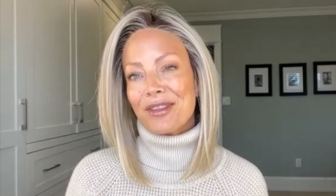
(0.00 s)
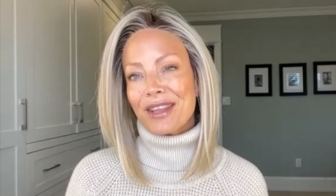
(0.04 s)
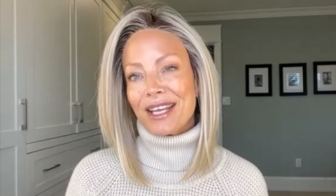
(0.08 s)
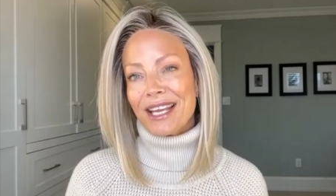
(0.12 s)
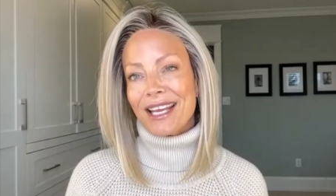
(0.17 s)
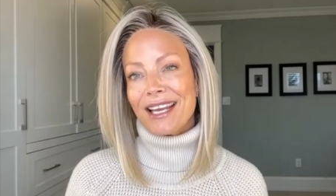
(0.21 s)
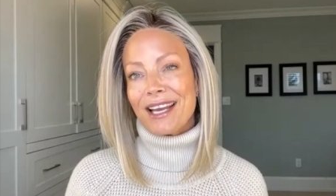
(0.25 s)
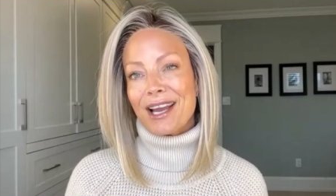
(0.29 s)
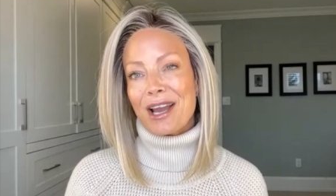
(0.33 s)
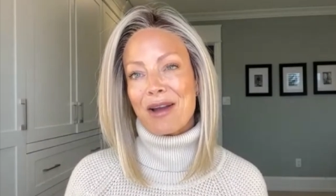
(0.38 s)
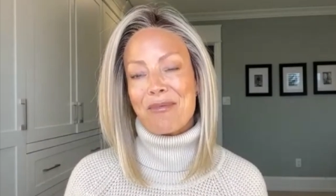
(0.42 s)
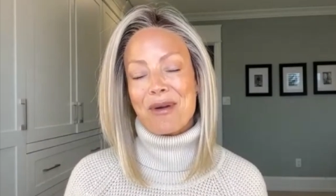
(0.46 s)

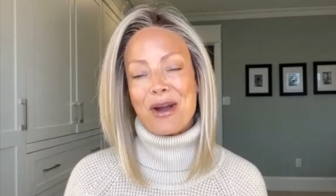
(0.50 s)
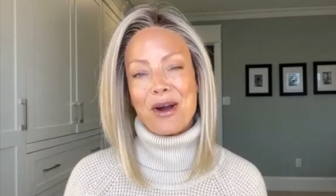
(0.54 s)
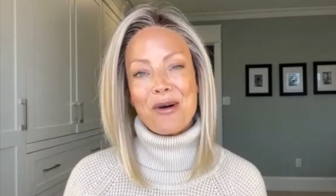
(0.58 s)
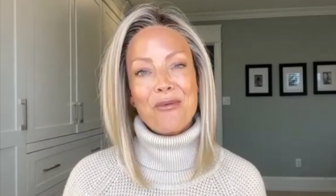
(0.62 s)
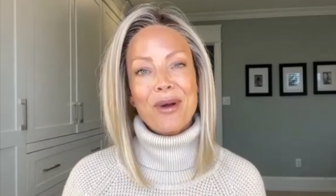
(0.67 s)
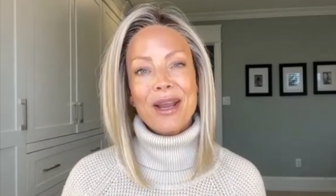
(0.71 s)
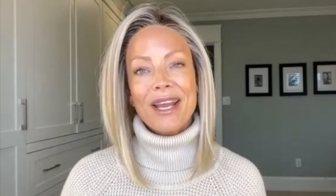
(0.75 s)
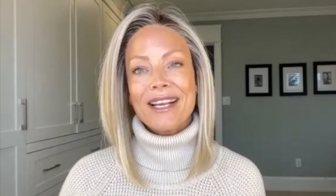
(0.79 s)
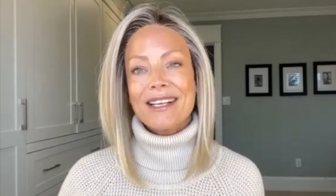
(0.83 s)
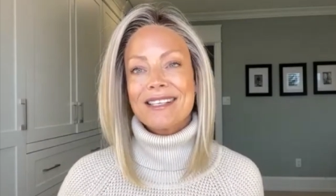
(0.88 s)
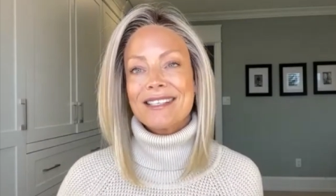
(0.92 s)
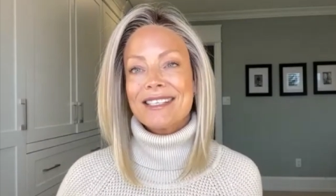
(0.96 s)
thing about
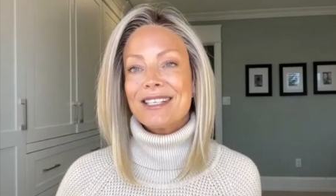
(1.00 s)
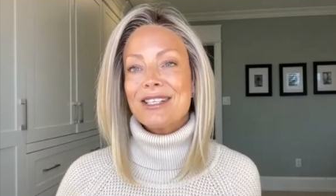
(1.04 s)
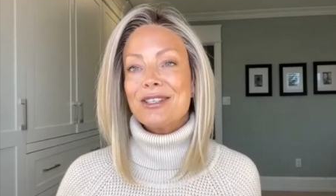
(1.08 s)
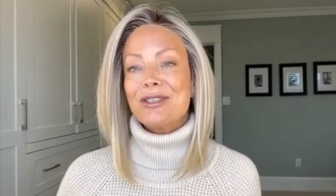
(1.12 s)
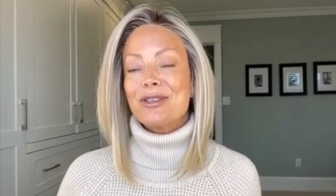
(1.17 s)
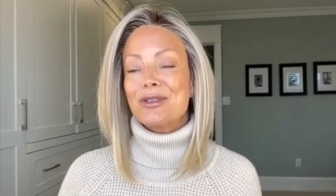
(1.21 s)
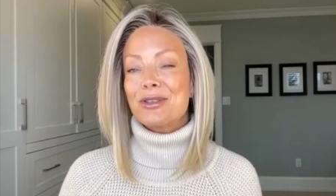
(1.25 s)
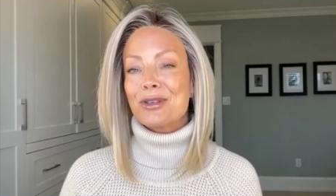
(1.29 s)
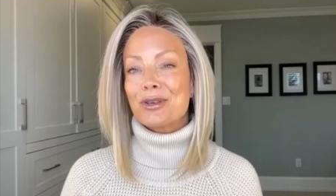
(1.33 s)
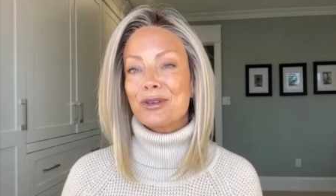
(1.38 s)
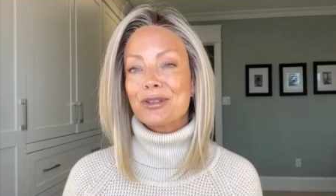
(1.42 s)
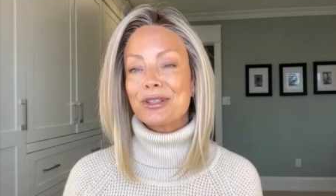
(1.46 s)
wigs is
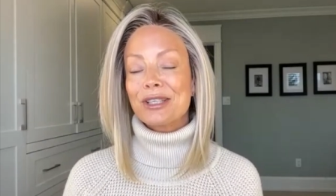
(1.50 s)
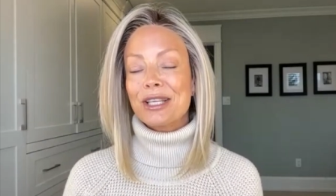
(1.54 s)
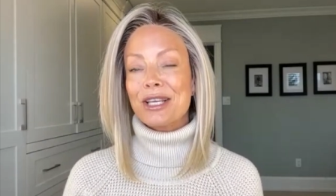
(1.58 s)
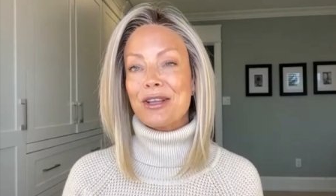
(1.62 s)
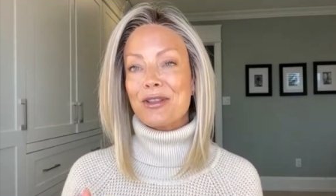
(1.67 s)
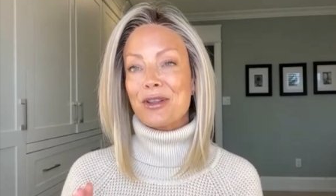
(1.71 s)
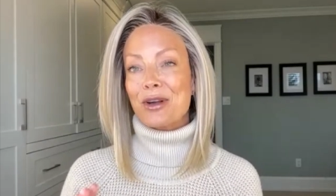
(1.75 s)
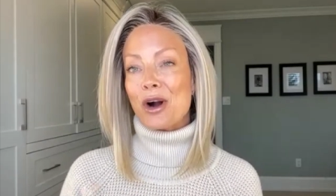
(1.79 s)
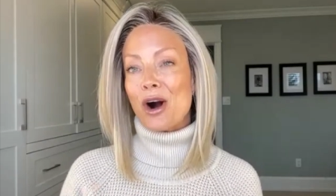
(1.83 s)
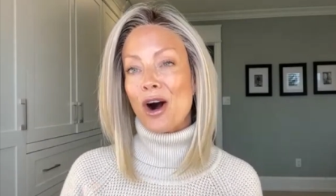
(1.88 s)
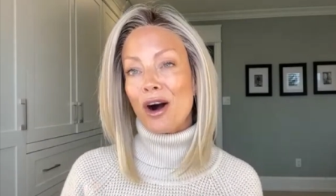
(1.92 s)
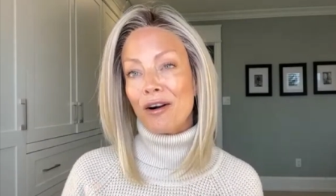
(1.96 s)
certainly
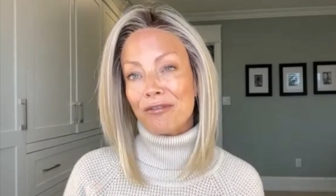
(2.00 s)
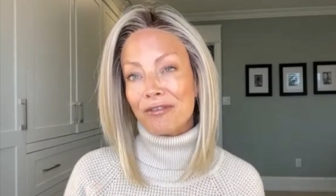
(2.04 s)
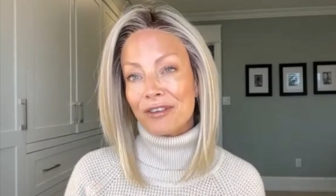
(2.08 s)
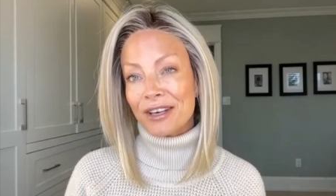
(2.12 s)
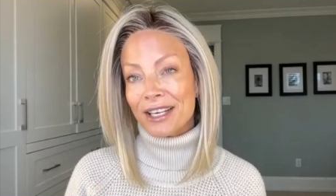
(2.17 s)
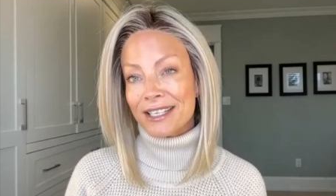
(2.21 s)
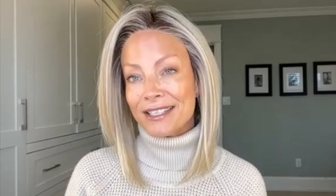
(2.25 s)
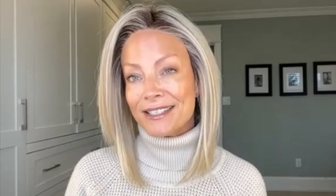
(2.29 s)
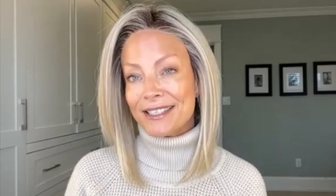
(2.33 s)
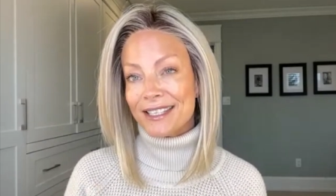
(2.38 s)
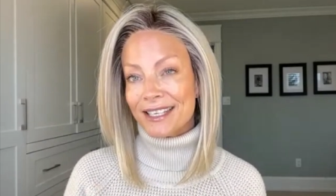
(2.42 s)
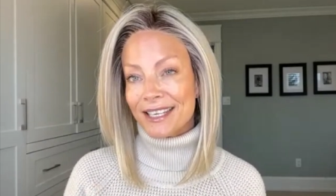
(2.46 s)
the
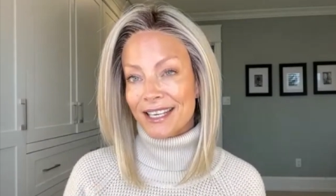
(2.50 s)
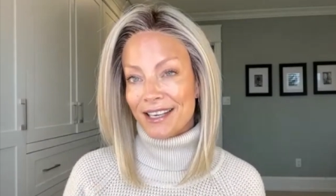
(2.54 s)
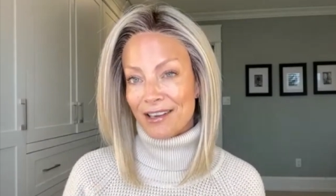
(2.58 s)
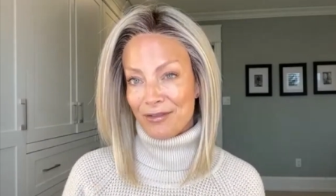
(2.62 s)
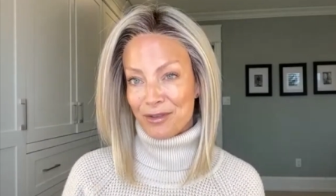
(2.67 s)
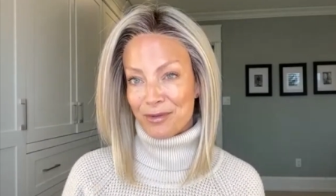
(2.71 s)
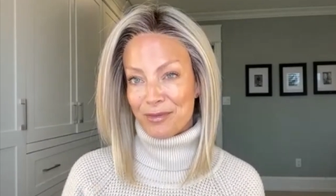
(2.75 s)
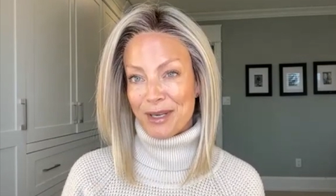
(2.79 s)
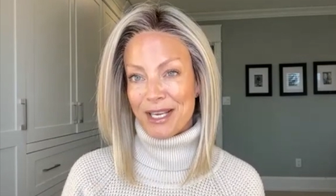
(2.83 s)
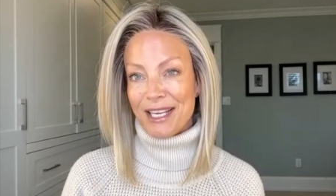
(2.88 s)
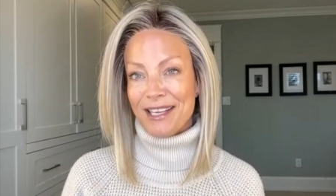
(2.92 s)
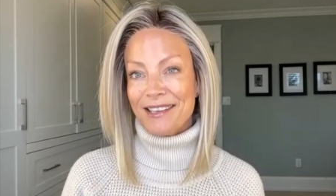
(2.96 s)
confidence it
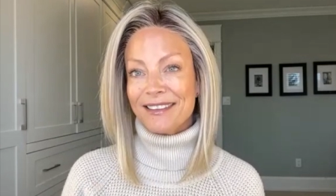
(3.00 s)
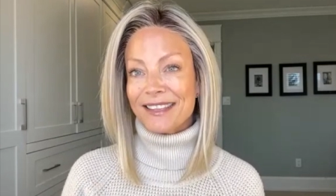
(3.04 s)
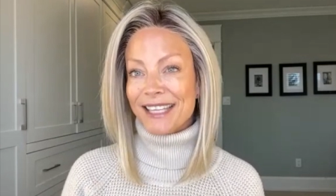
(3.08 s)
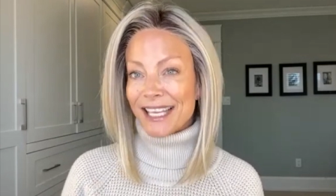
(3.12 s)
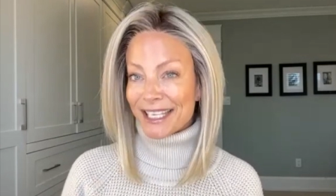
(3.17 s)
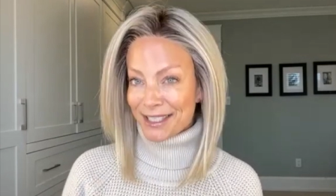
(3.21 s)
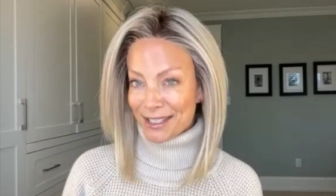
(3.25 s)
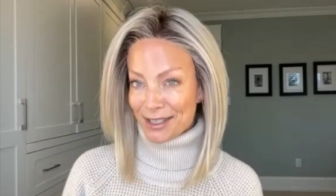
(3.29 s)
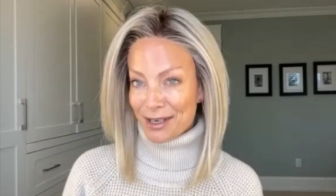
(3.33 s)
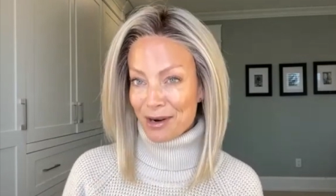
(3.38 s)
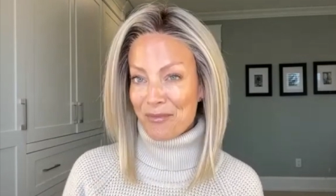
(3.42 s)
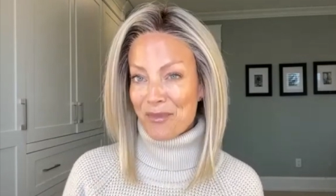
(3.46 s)
gives me.
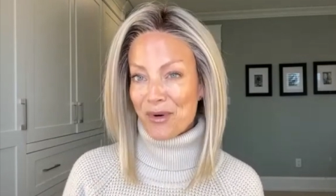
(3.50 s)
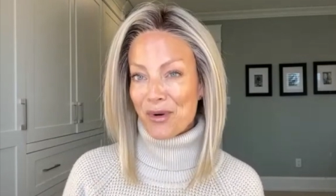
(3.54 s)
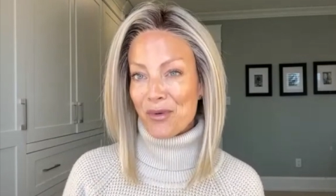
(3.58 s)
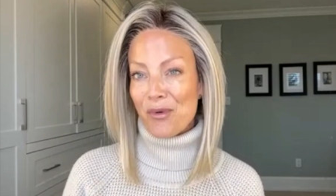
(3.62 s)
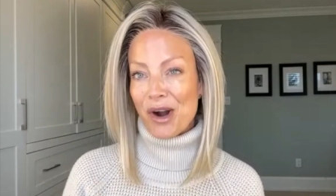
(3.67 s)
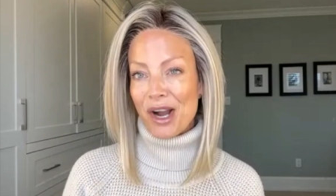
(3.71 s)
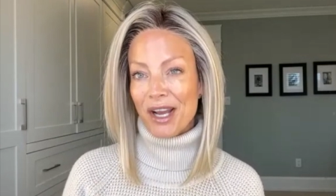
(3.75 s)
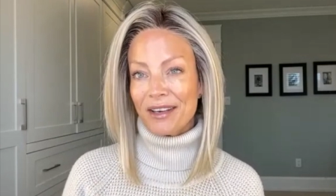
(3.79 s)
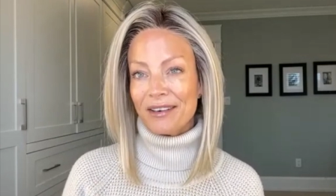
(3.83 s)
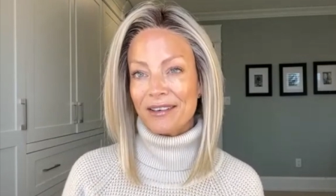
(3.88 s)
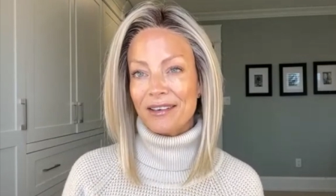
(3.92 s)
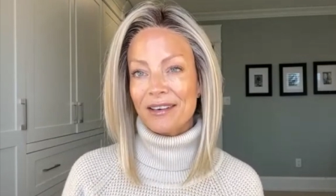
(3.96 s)
That's number
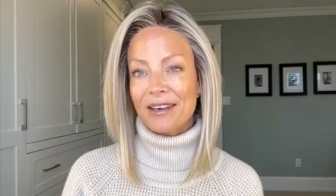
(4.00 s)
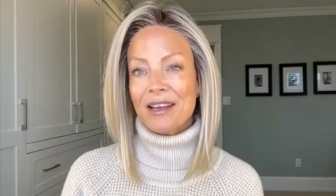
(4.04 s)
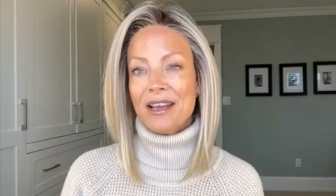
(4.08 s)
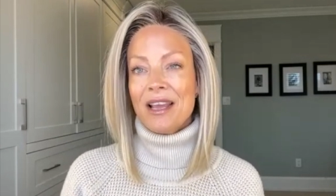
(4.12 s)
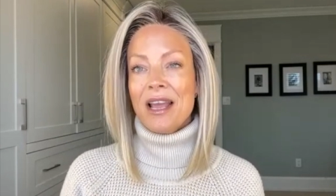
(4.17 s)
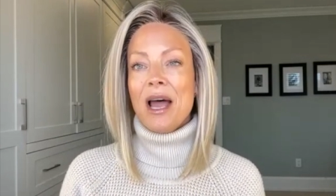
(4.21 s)
one.